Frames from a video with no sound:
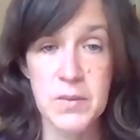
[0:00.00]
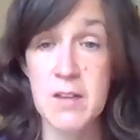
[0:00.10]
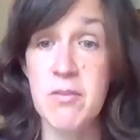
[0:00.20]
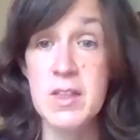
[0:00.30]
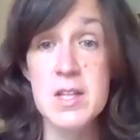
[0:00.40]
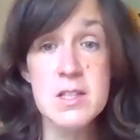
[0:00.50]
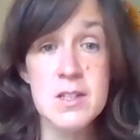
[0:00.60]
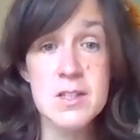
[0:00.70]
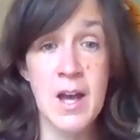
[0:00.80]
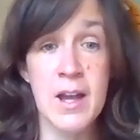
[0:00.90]
If this
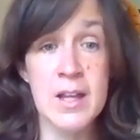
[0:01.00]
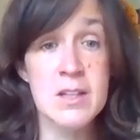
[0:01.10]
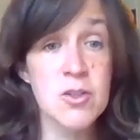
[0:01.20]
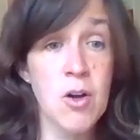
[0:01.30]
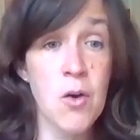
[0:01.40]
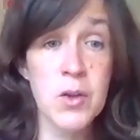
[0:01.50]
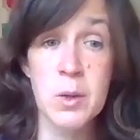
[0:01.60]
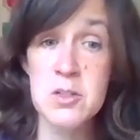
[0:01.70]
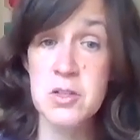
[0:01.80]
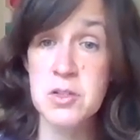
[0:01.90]
does not answer all the
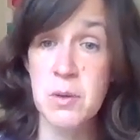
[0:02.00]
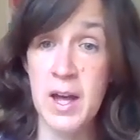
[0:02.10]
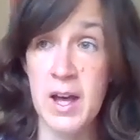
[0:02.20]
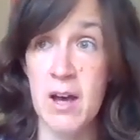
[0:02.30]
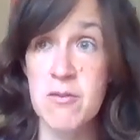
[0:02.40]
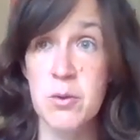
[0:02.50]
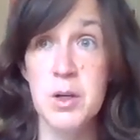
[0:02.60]
questions you have,